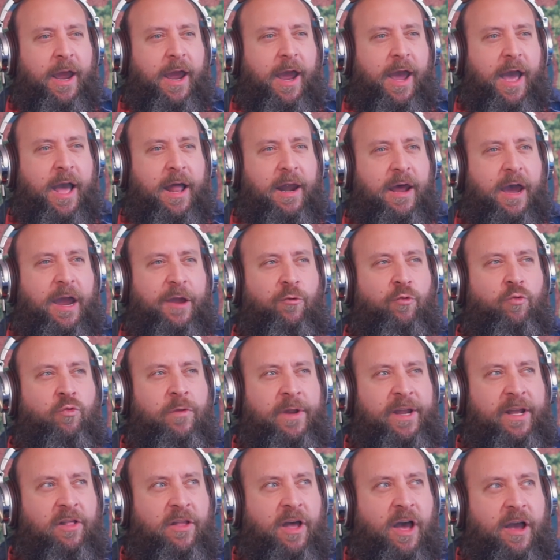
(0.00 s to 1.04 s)
And I
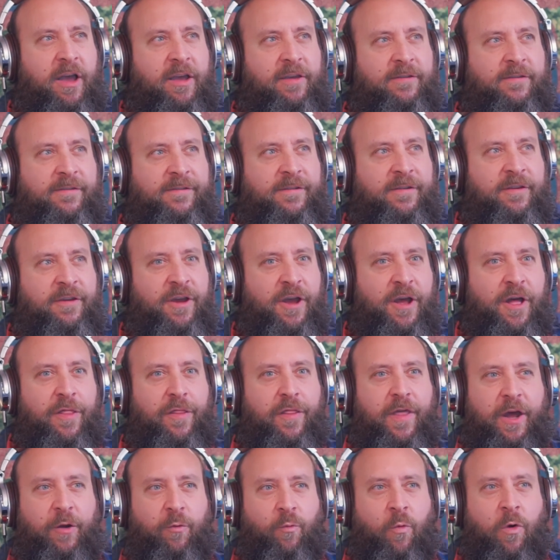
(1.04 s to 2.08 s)
realized
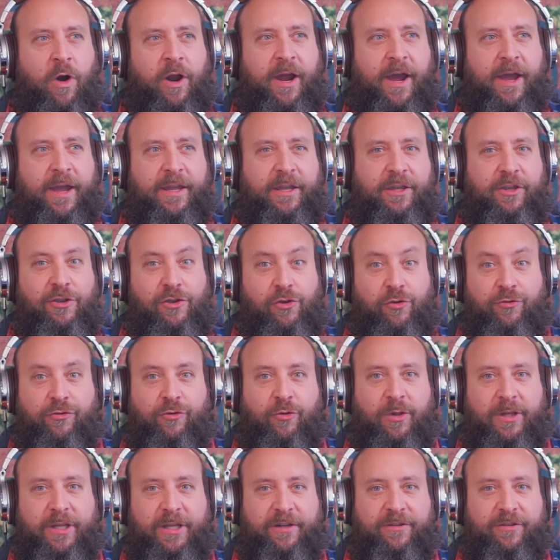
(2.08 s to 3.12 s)
that what I
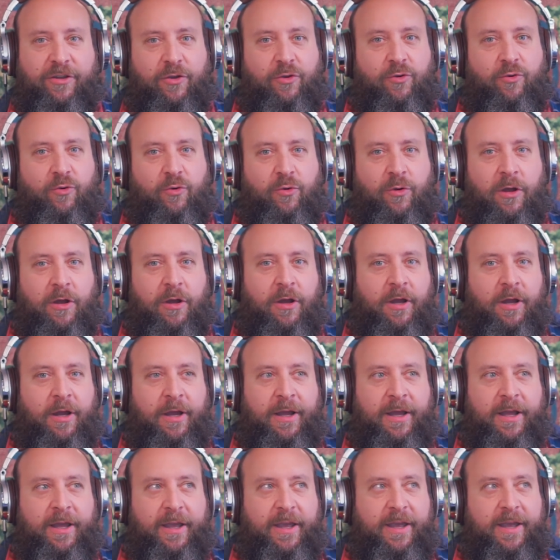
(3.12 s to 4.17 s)
usually do
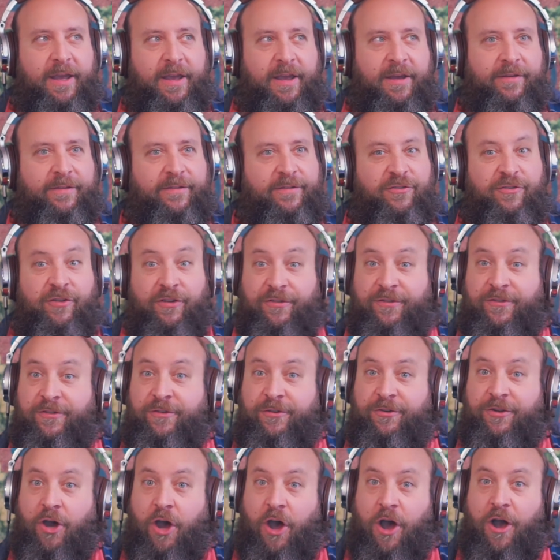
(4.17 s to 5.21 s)
is just
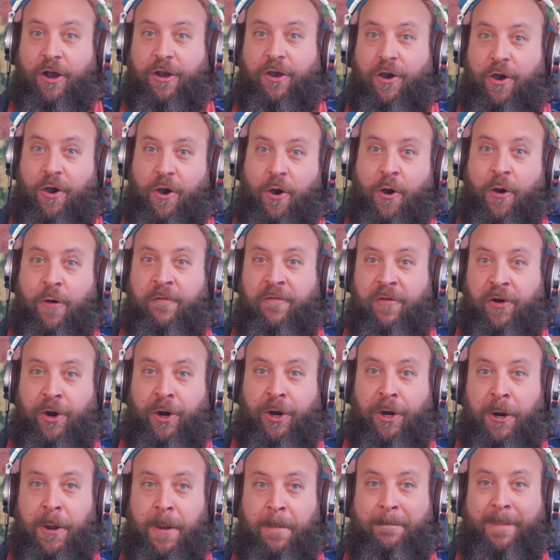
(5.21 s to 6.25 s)
talk
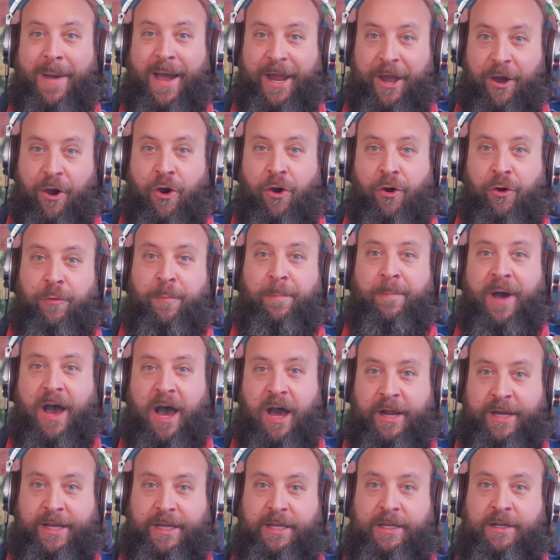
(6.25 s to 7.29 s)
over my own
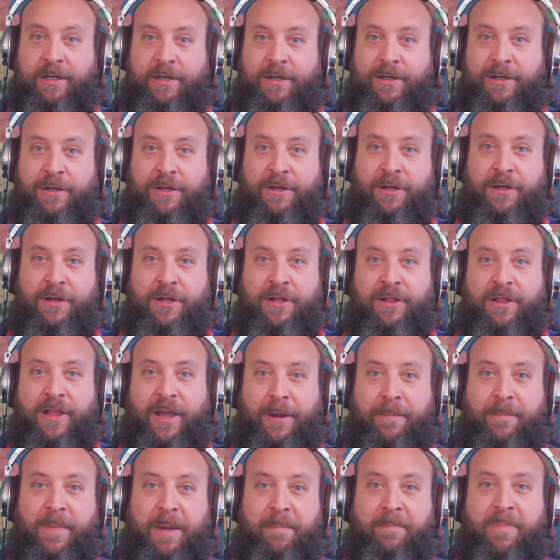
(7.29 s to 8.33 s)
body.
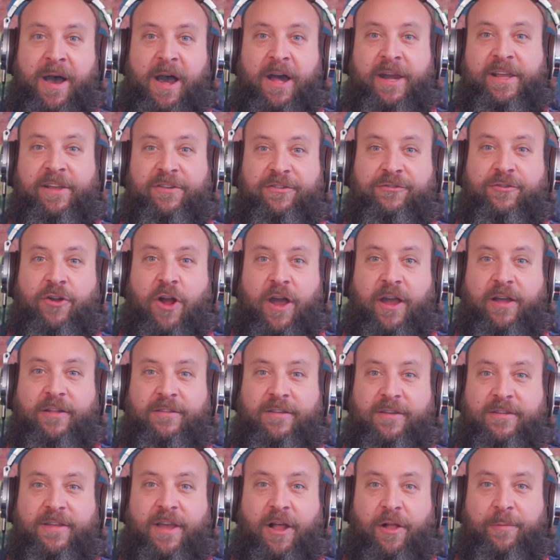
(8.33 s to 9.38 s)
Like my body is trying
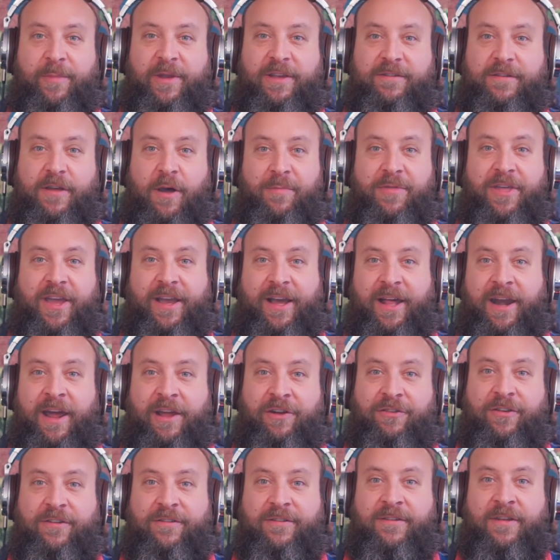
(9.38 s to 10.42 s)
to tell me something, and I
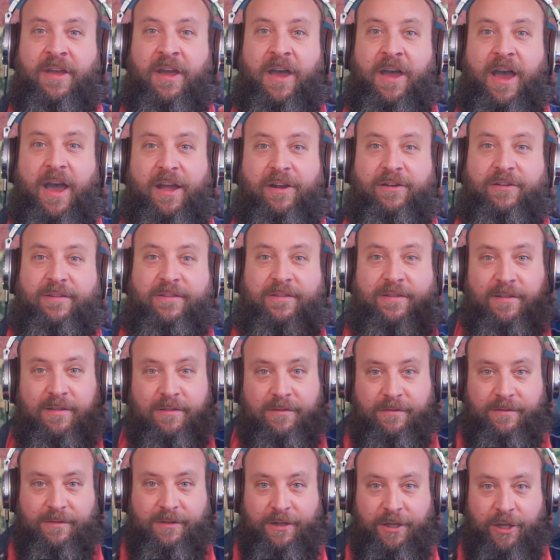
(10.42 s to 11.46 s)
just
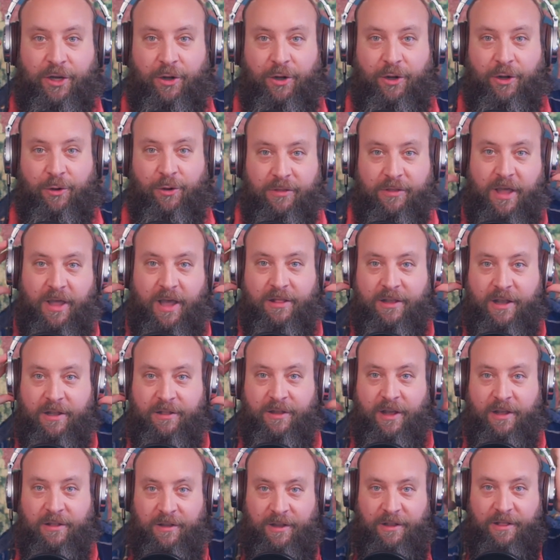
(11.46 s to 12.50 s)
la la
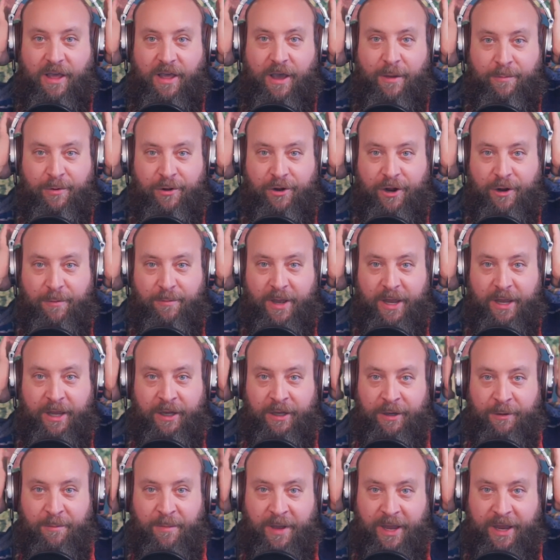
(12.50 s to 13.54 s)
la la la, put on
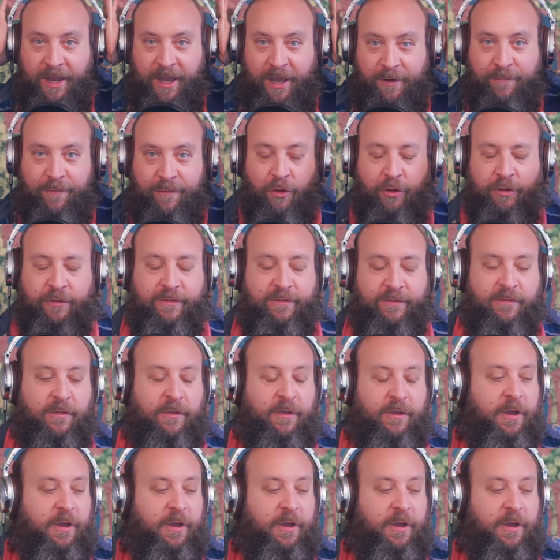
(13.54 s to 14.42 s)
my headphones,